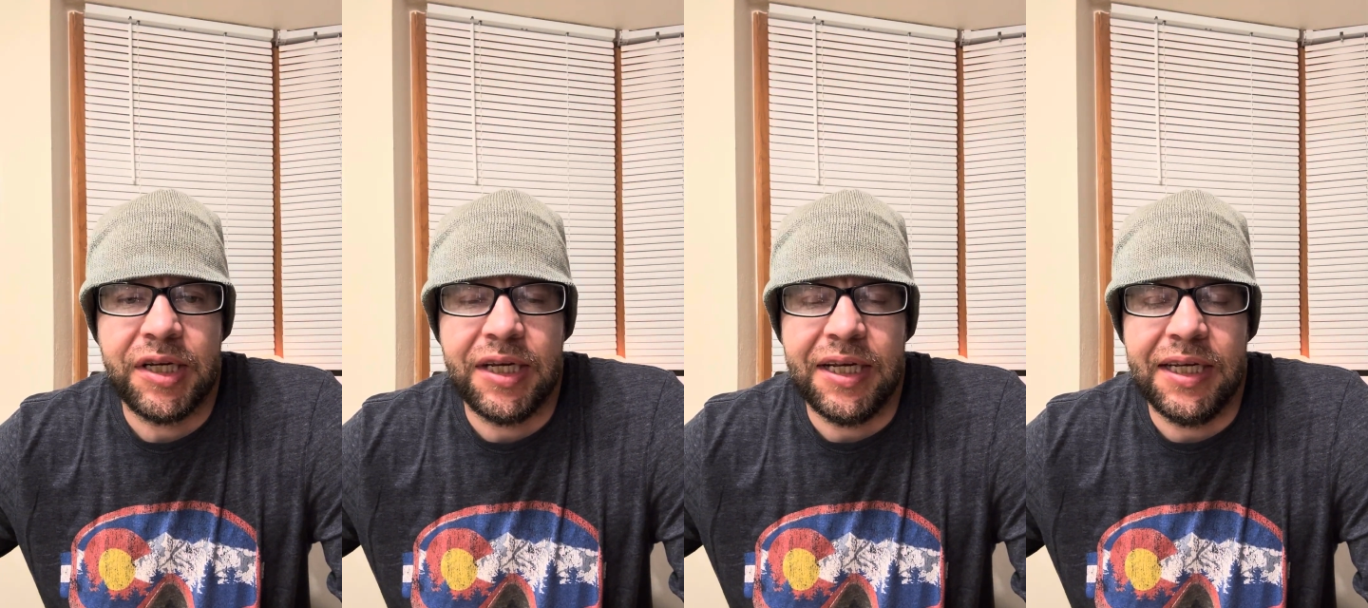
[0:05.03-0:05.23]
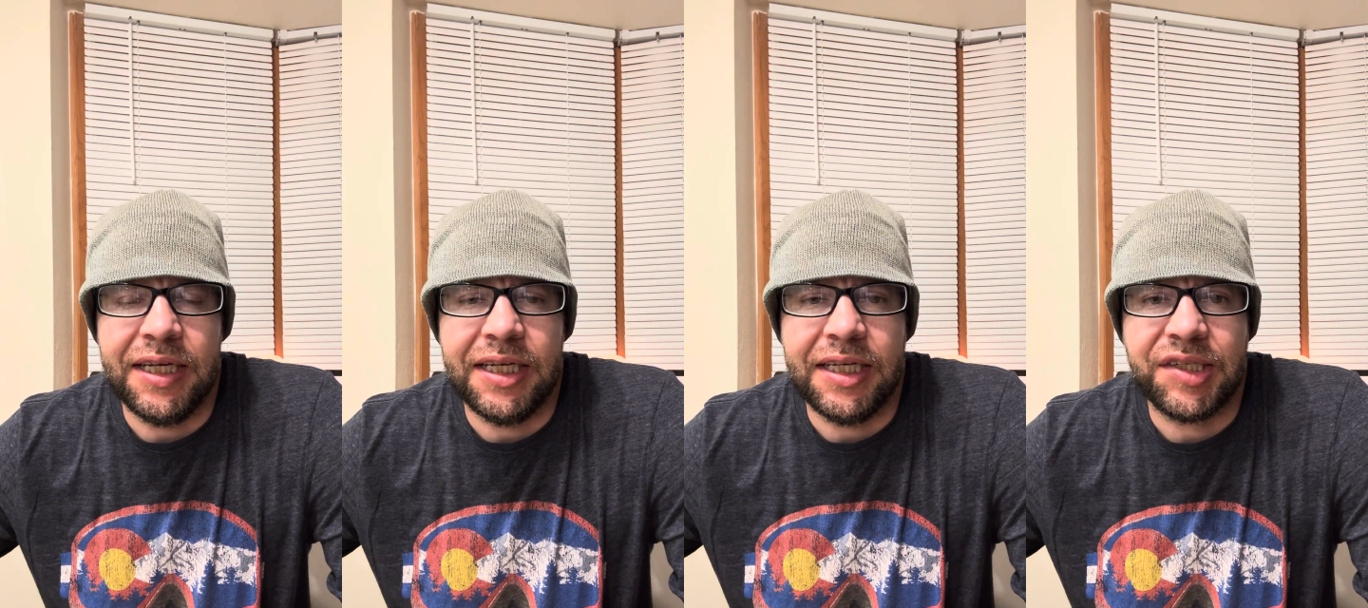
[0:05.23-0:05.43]

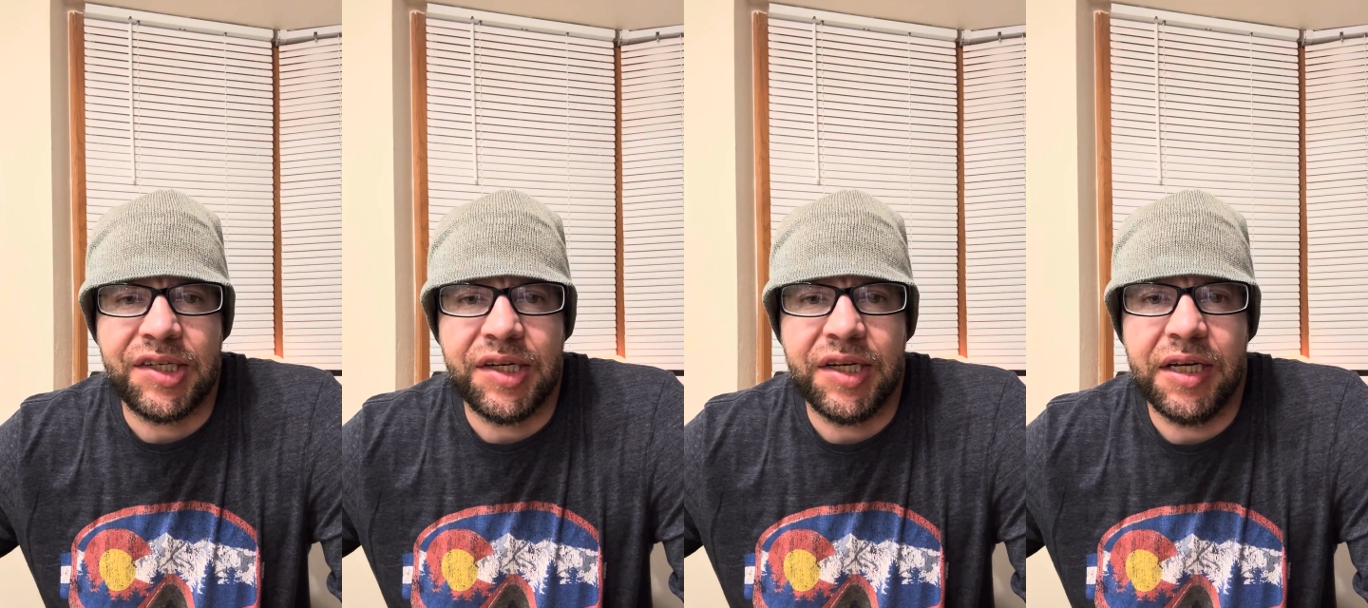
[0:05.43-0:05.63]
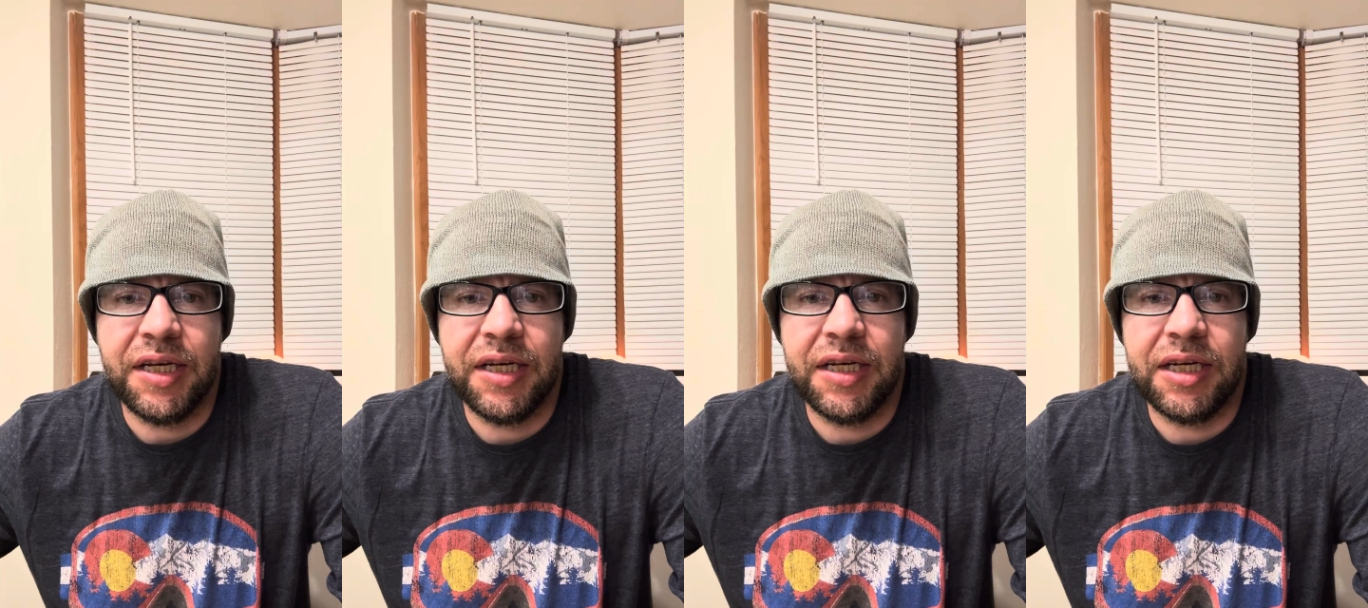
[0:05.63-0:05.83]
and
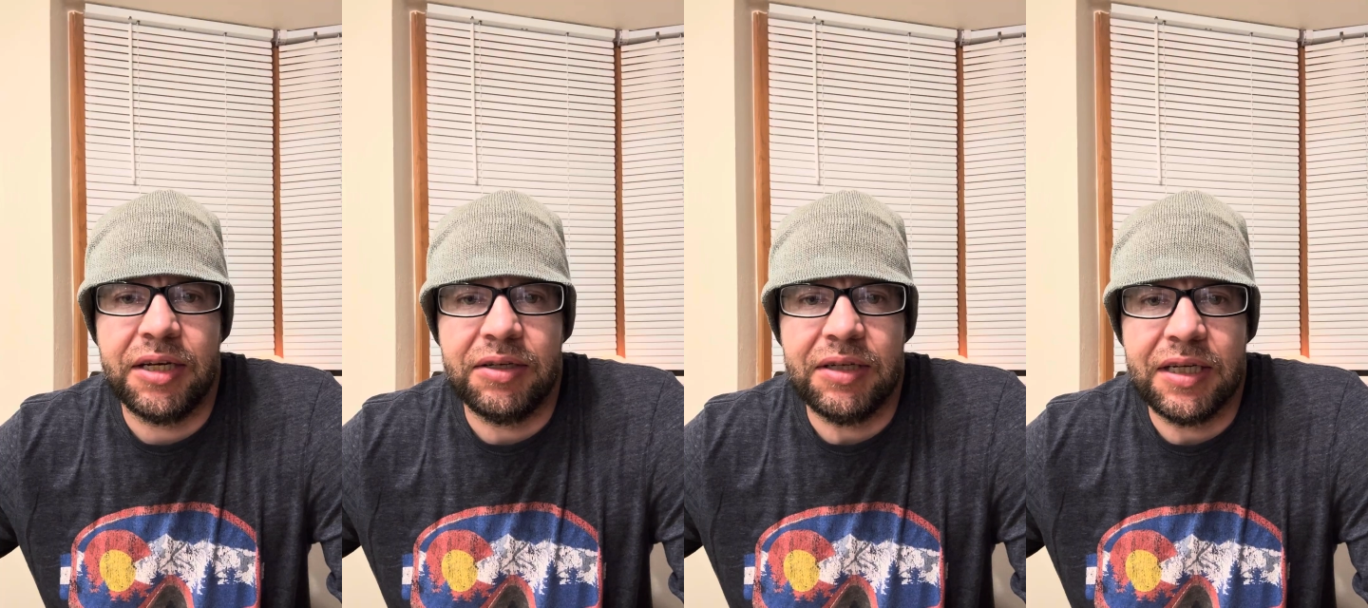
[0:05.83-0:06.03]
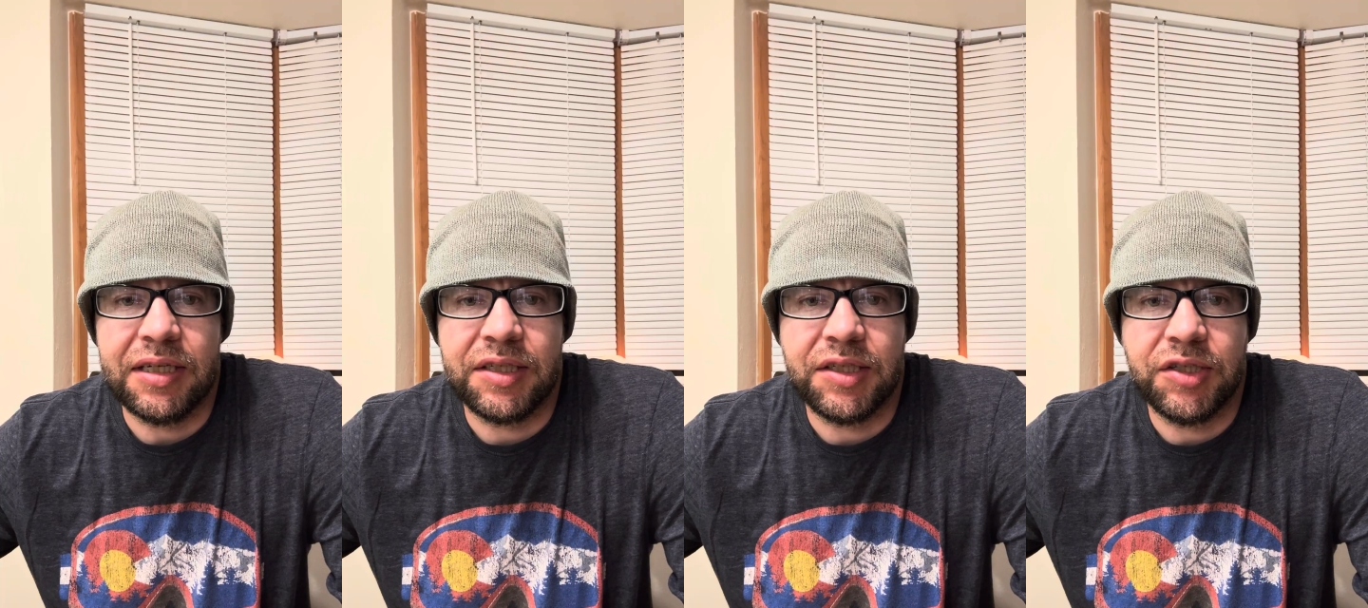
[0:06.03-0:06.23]
today I'd like